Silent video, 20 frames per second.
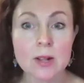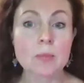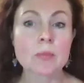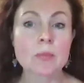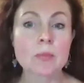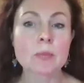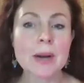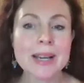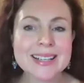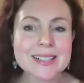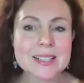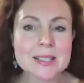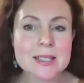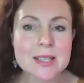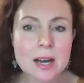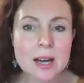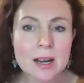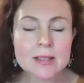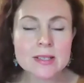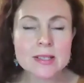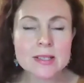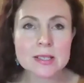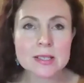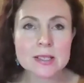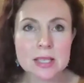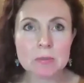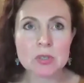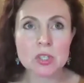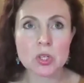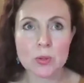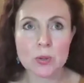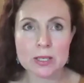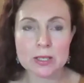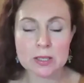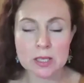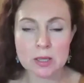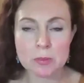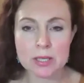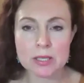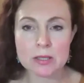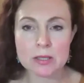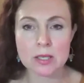but it does seem to exhibit